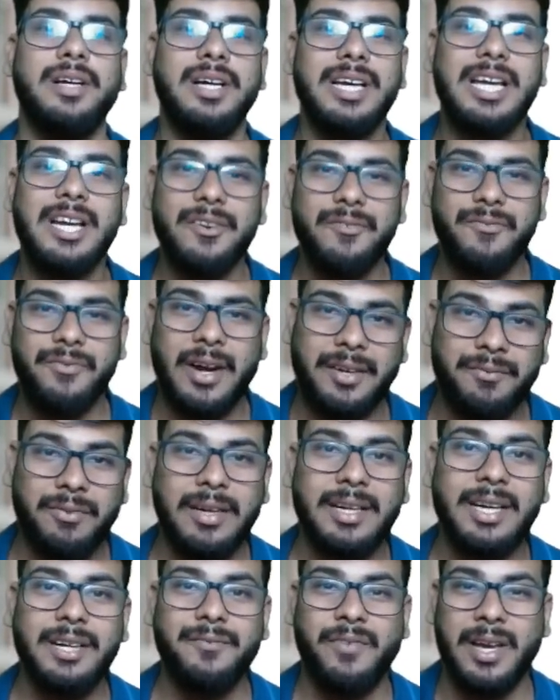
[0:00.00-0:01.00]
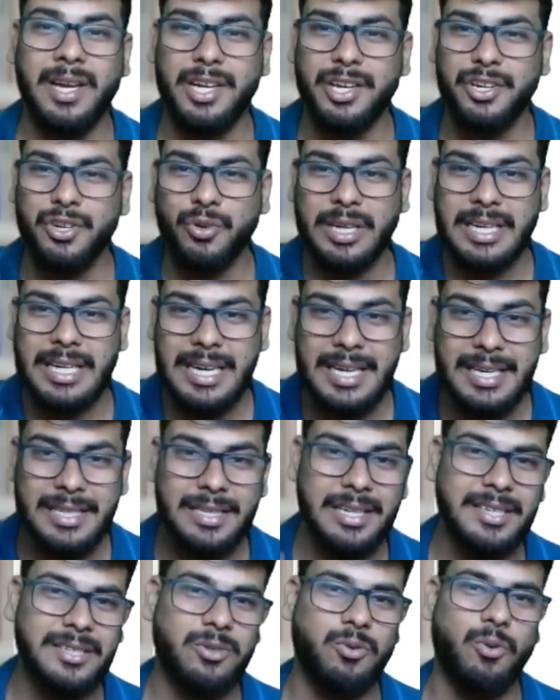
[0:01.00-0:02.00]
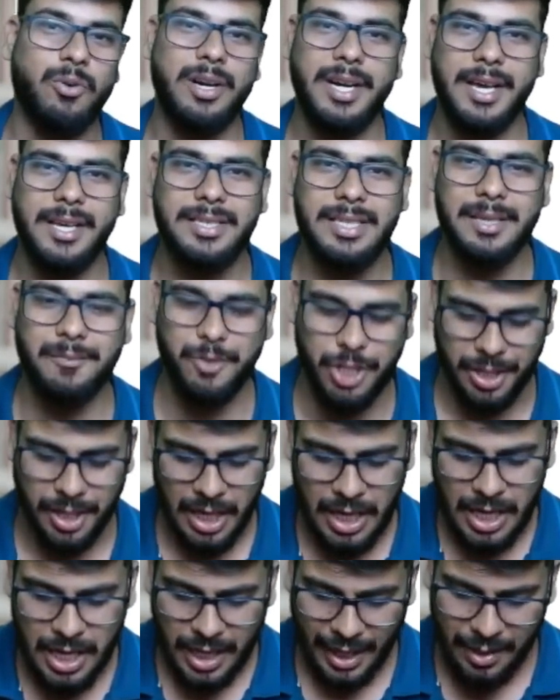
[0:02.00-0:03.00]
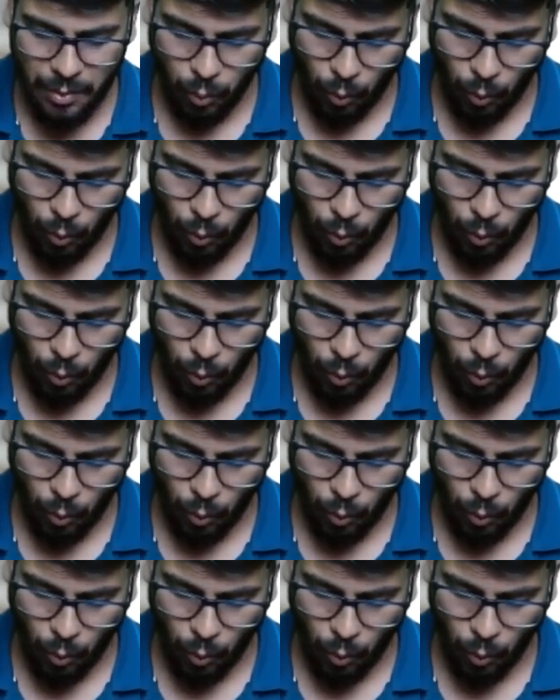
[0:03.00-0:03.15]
In fact, forget failure. You can easily score an exemption, right?